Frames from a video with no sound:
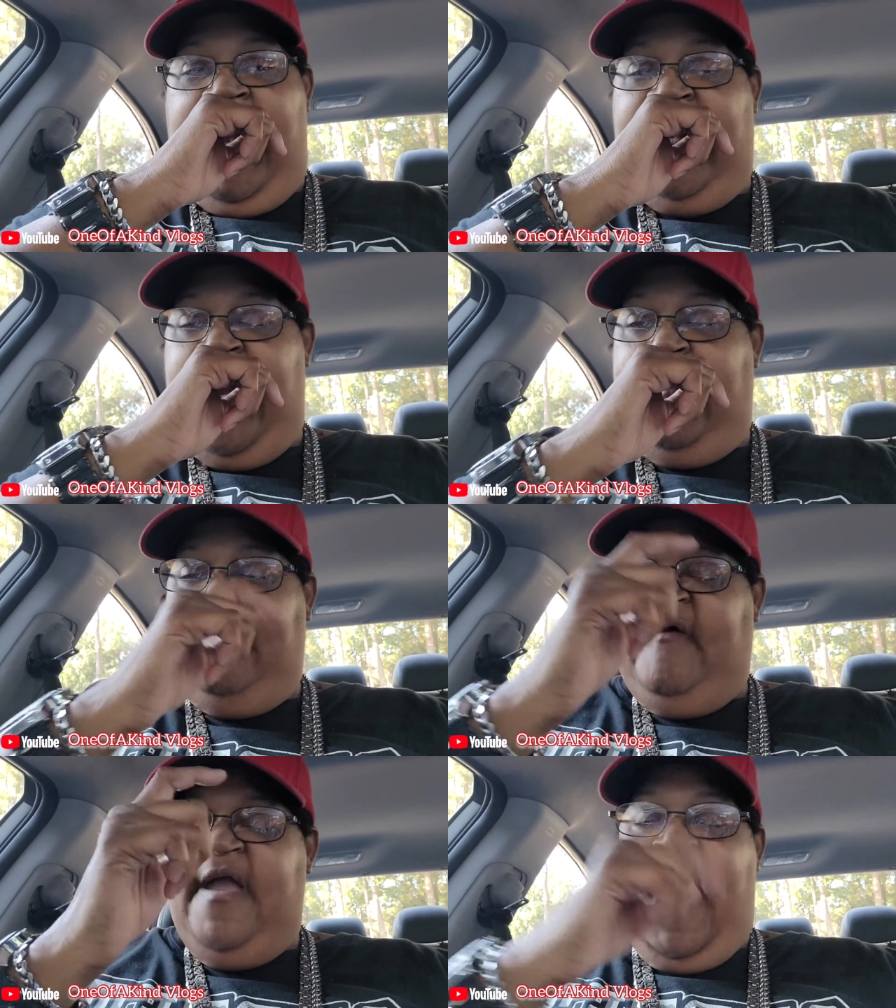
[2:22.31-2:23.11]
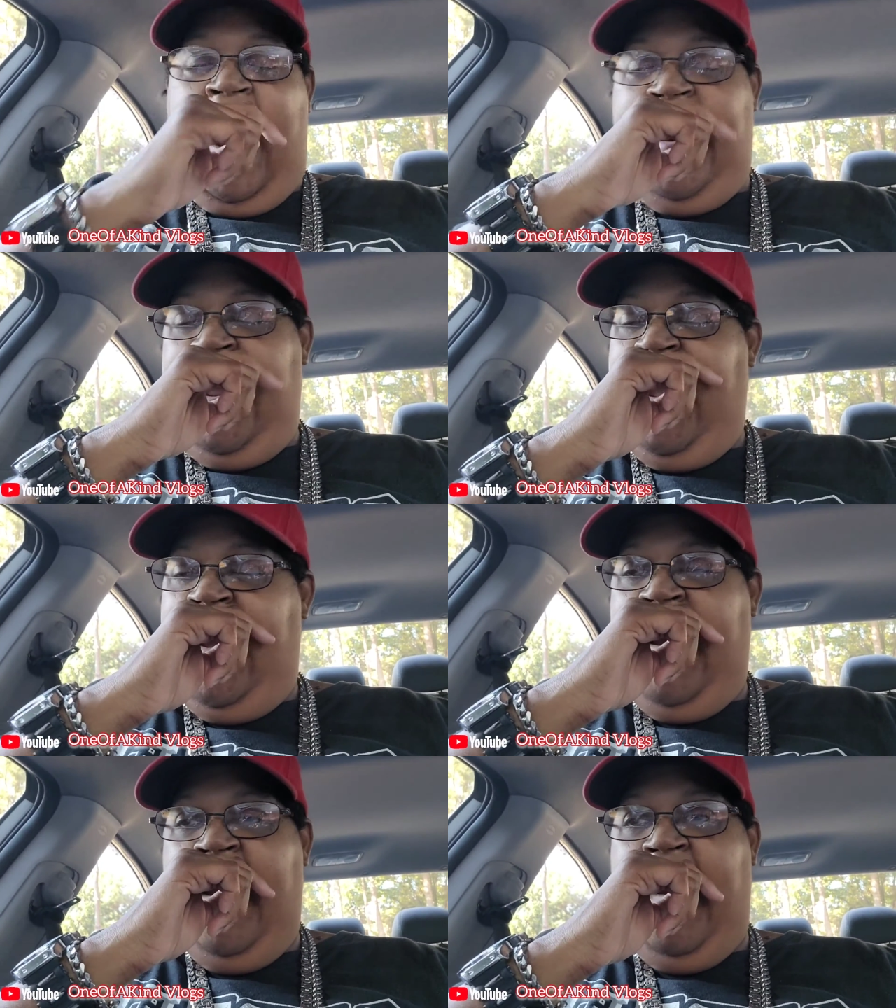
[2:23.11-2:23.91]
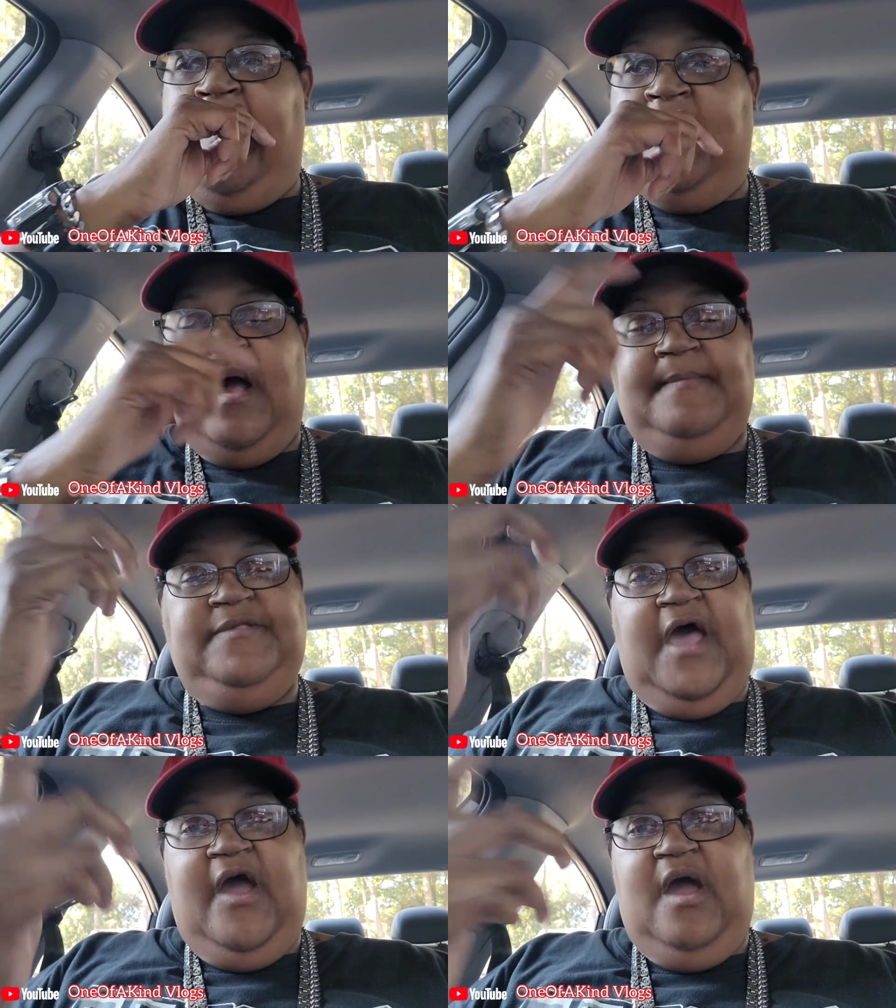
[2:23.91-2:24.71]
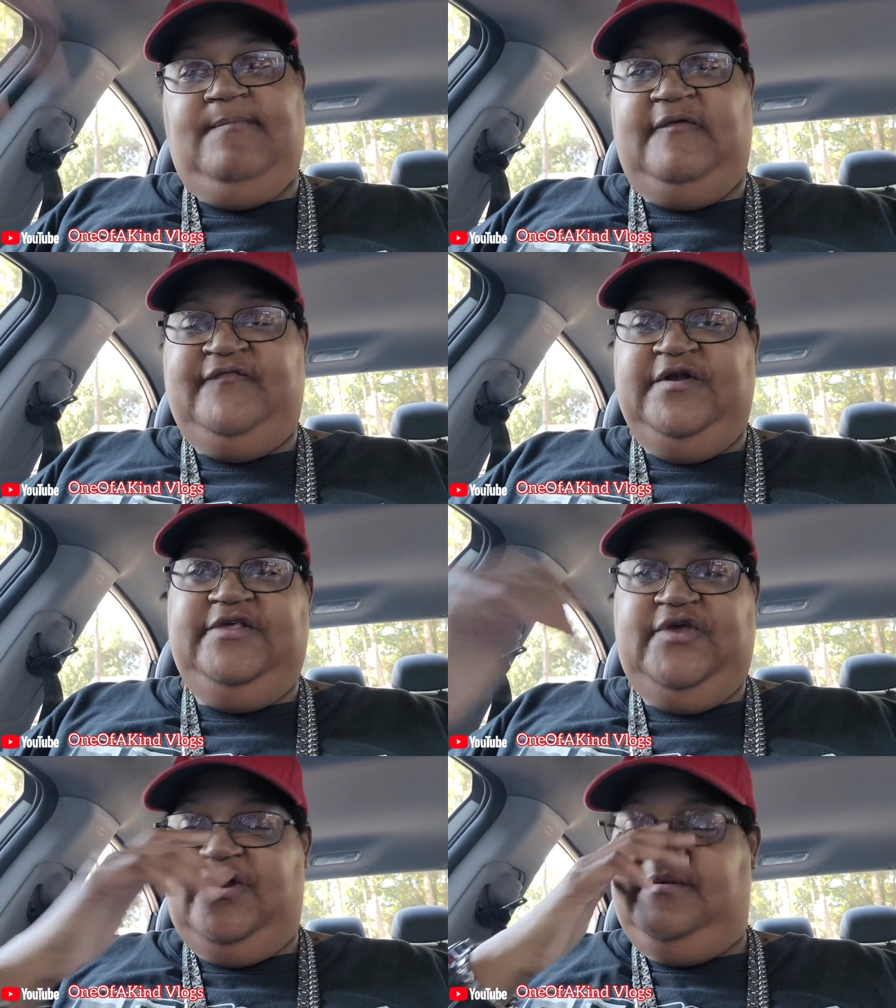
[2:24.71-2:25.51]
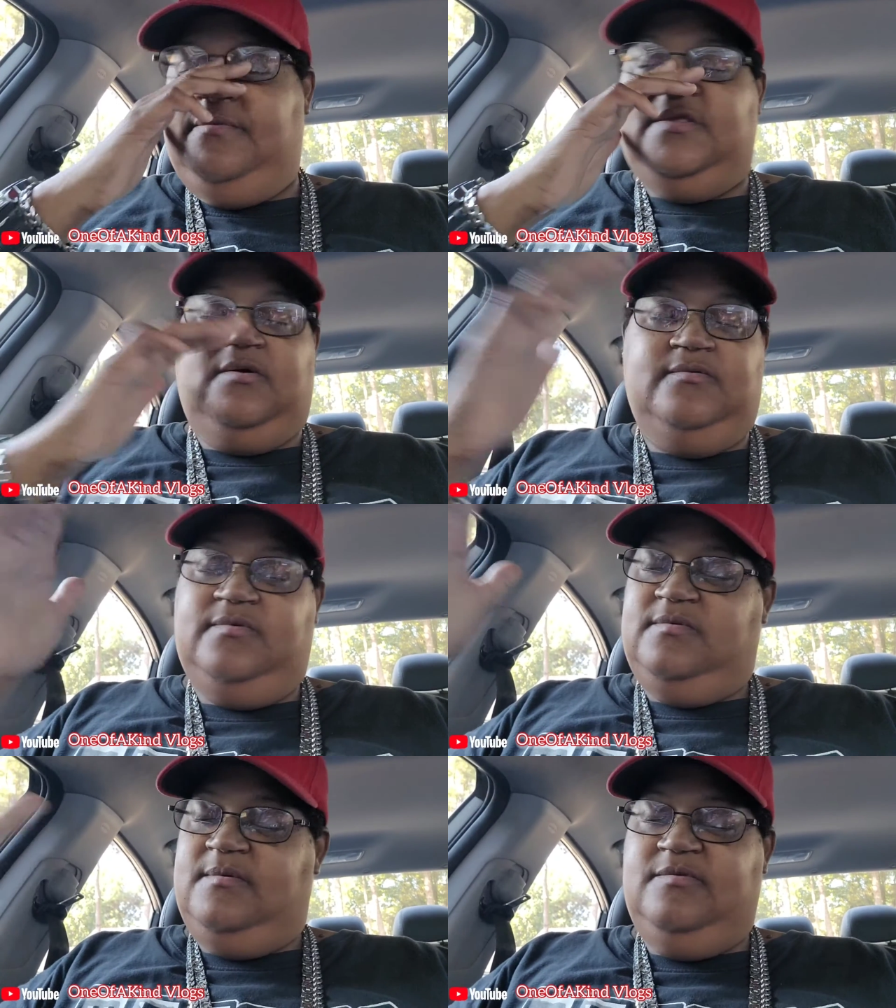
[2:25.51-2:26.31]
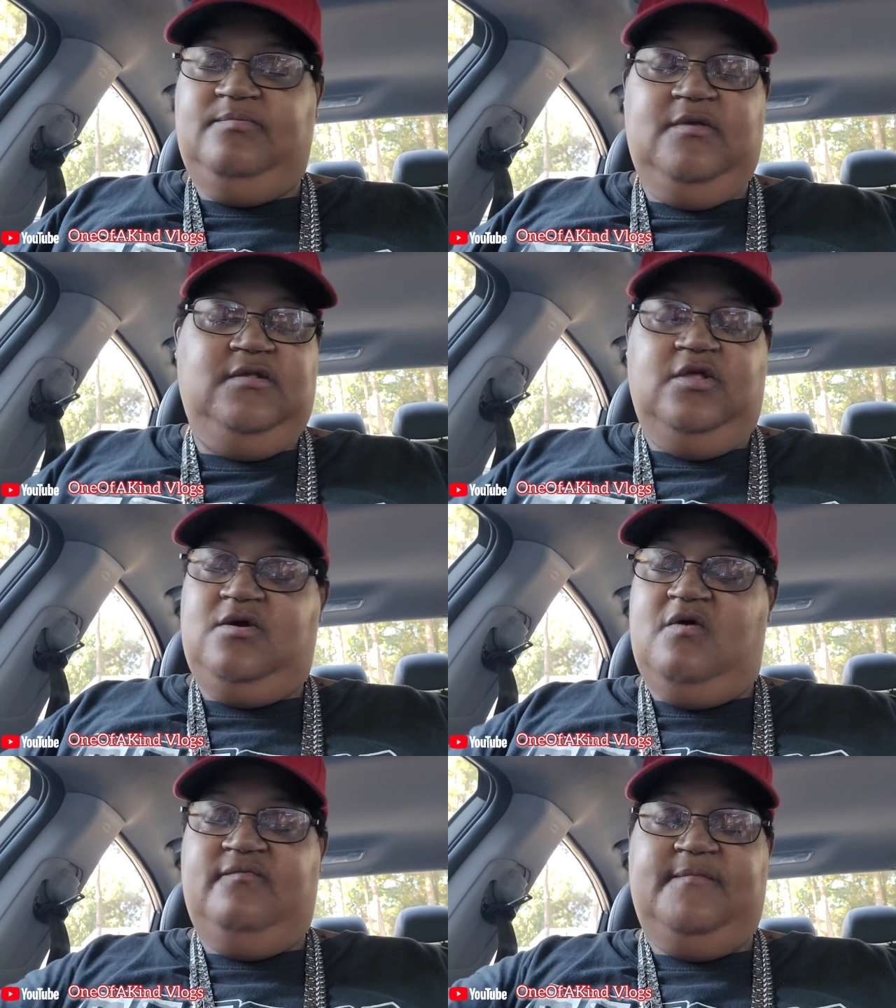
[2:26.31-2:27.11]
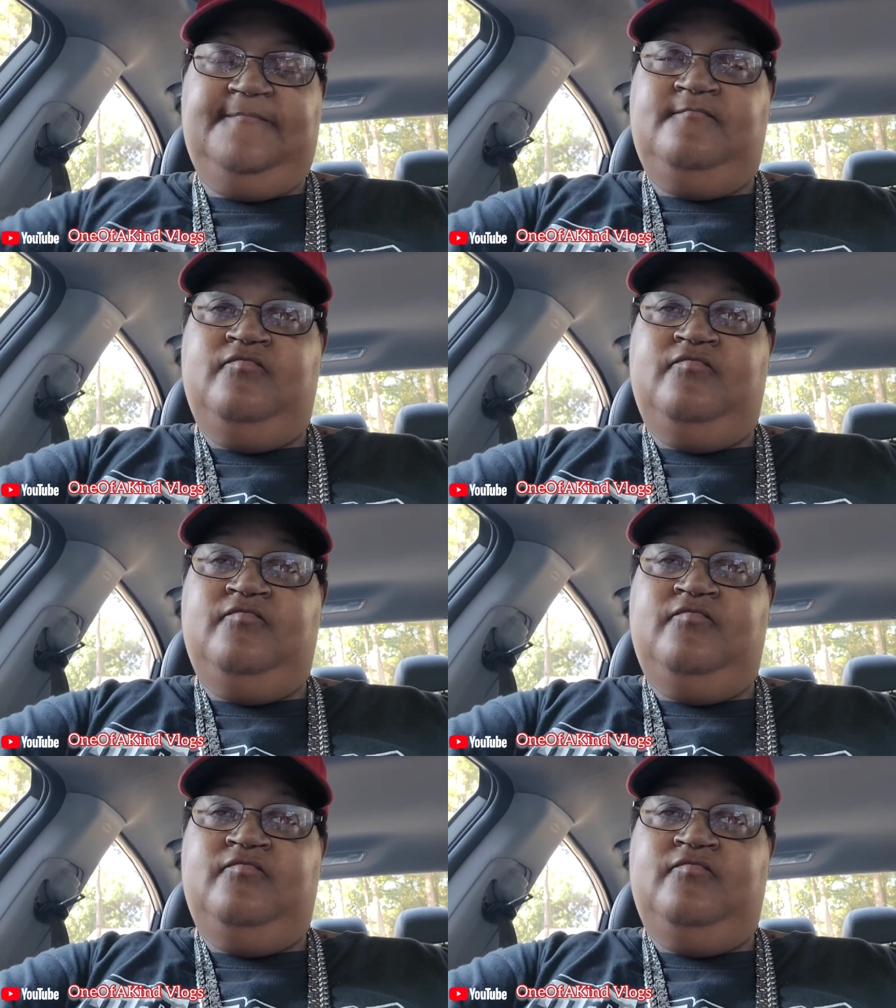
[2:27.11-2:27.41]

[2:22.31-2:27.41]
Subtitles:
Excuse me for y'all. I'm tired. My foot is hurting. So, just look over me.